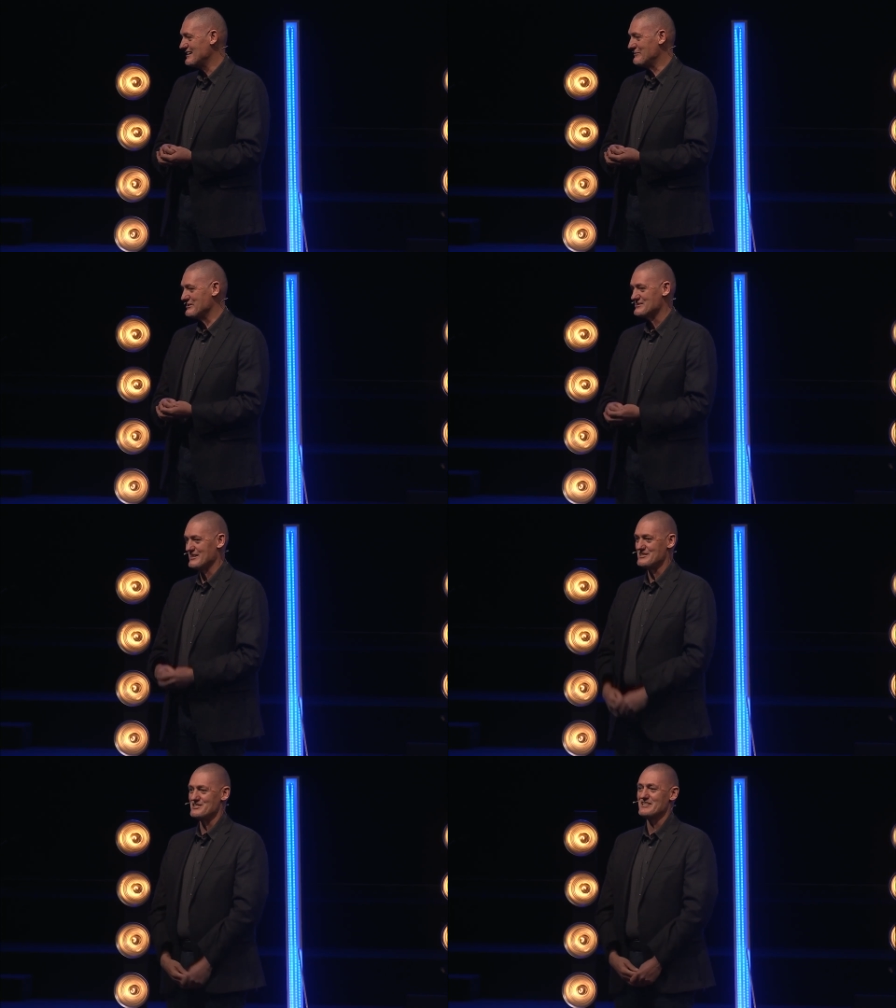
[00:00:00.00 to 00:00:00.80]
and we
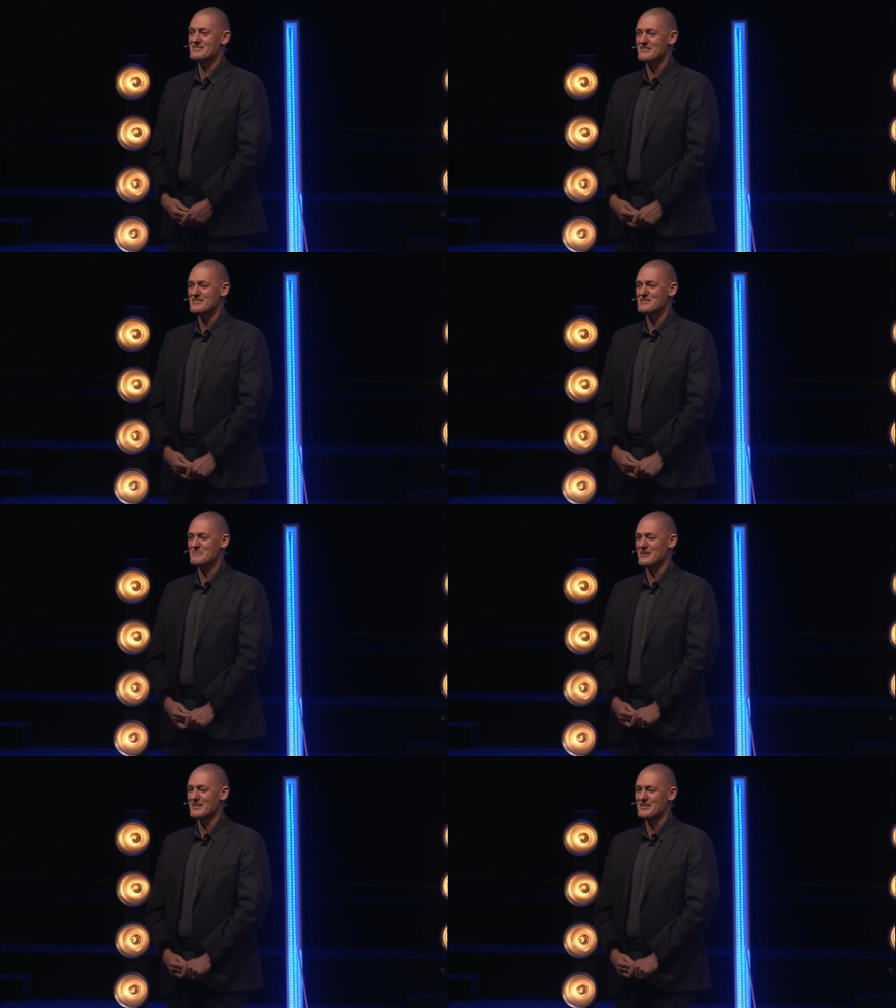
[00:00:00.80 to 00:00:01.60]
say, Jesus,
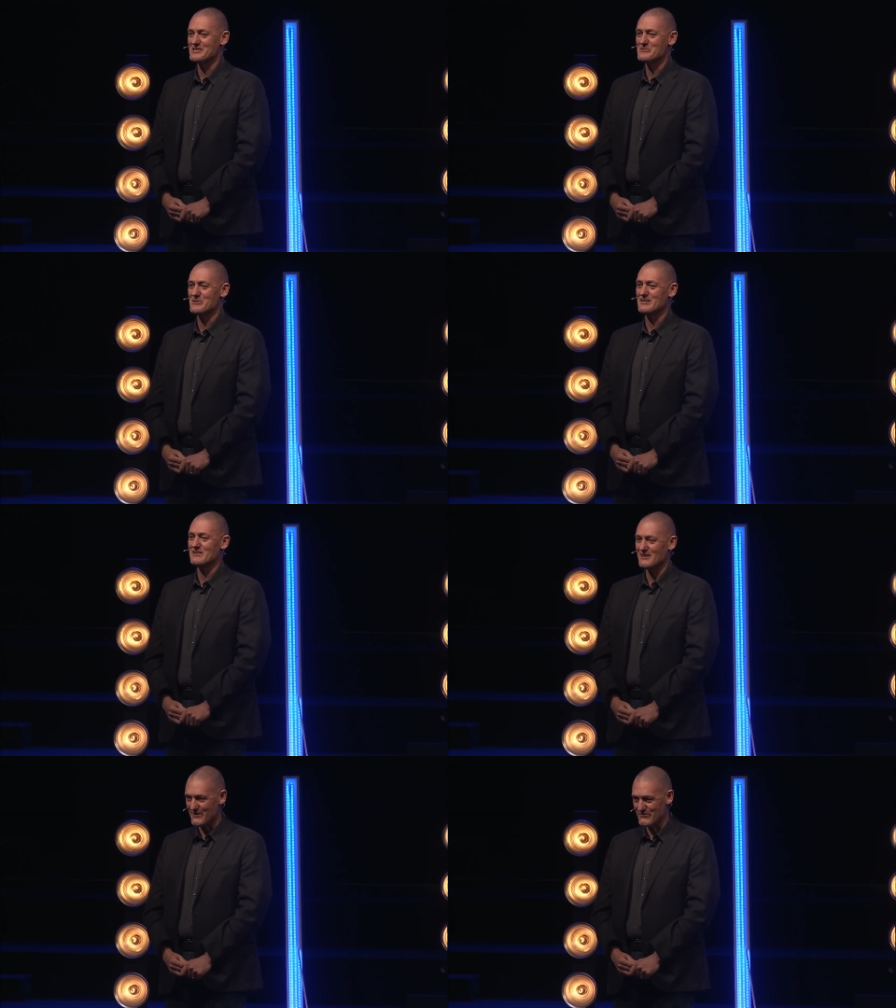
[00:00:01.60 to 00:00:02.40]
because we
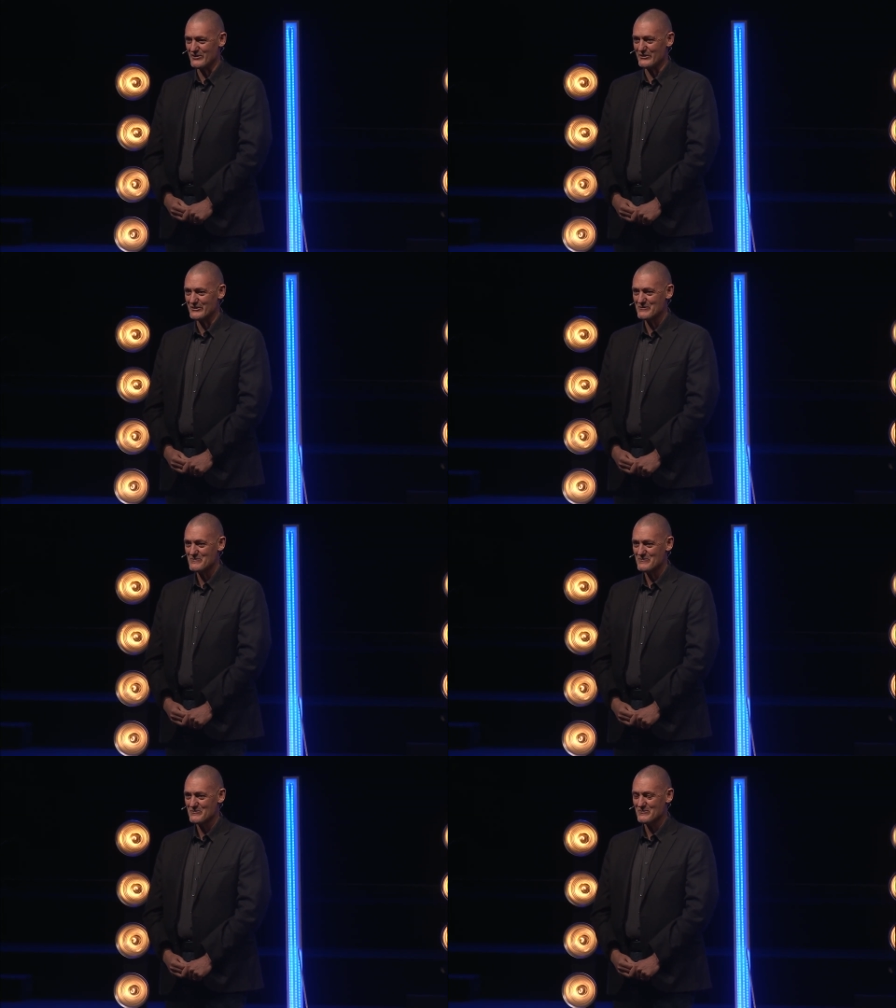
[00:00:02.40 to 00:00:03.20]
love you,
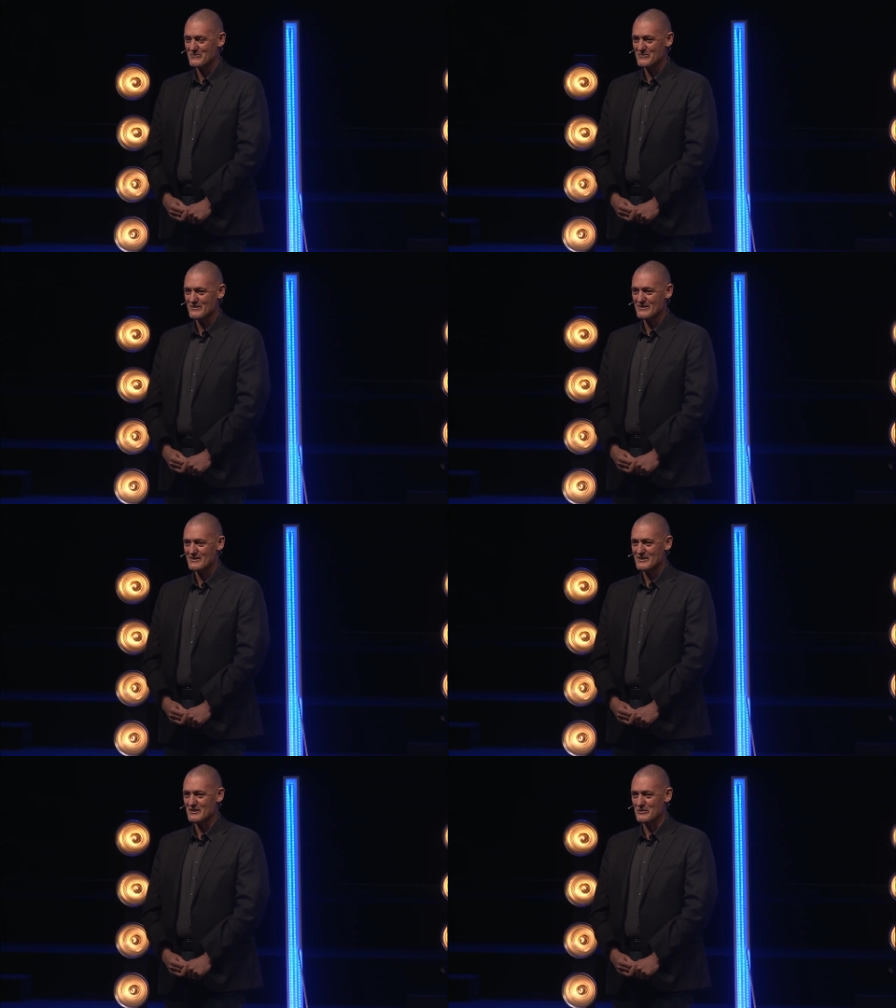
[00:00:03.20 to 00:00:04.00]

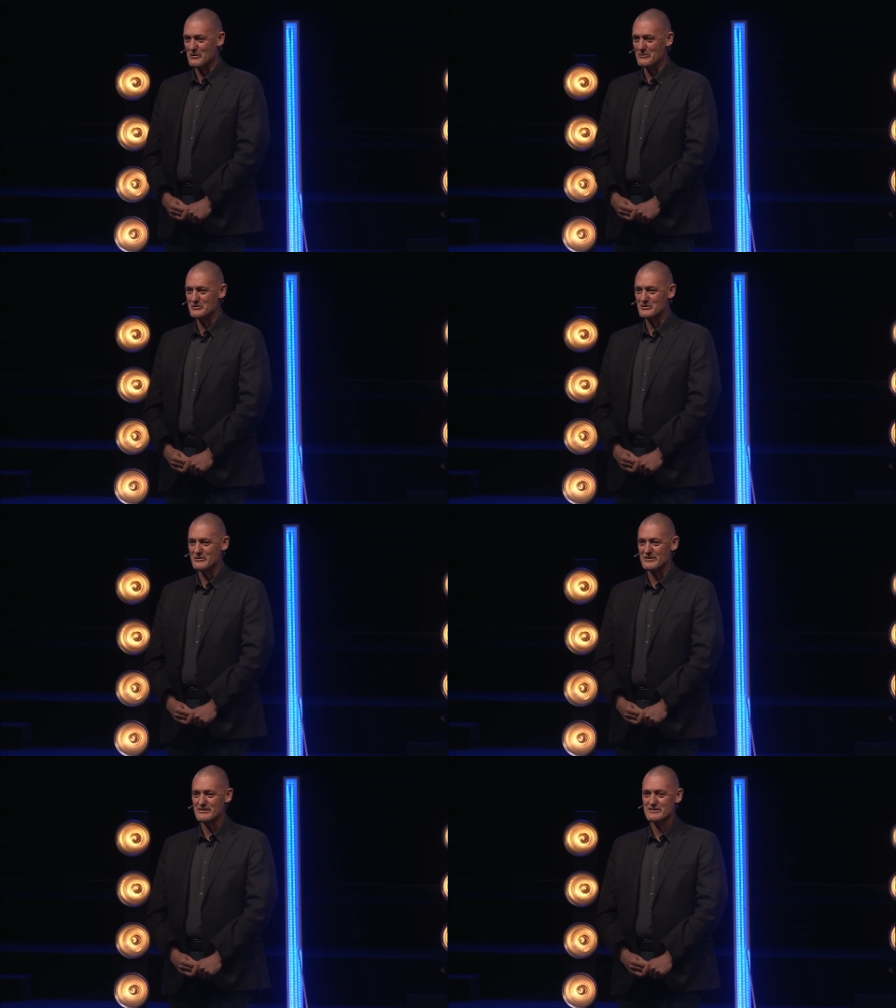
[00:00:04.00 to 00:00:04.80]
we will do
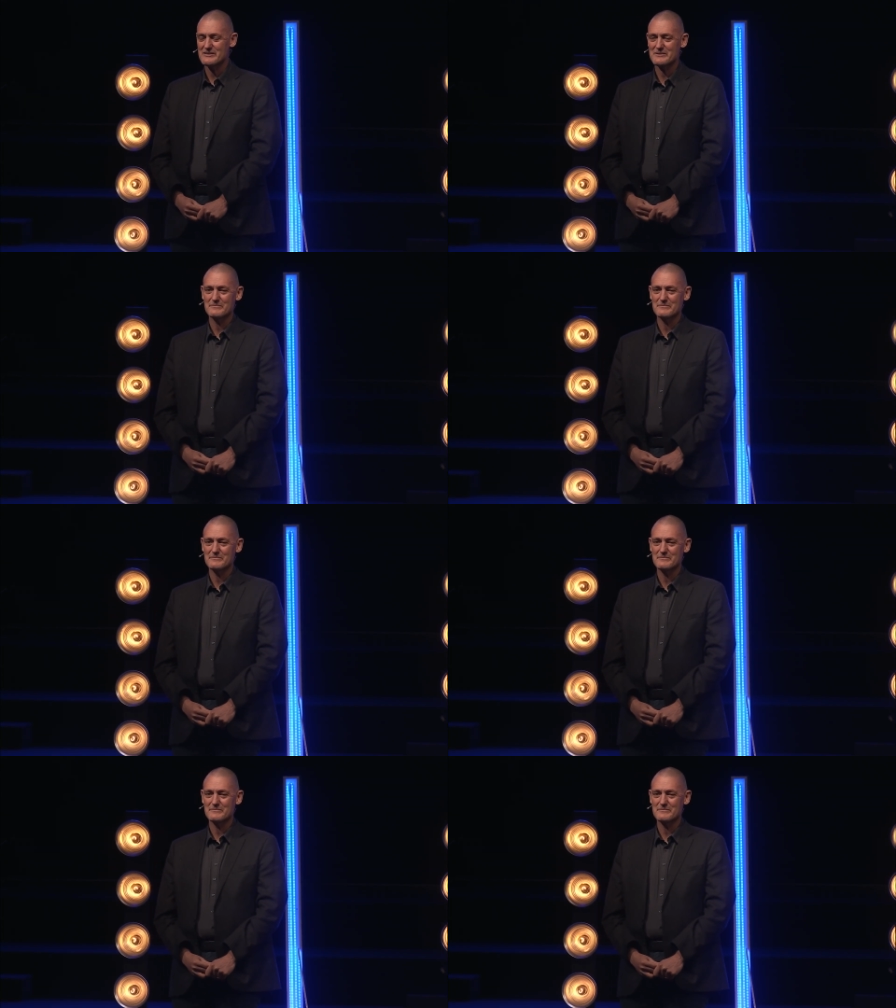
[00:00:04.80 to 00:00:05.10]
this.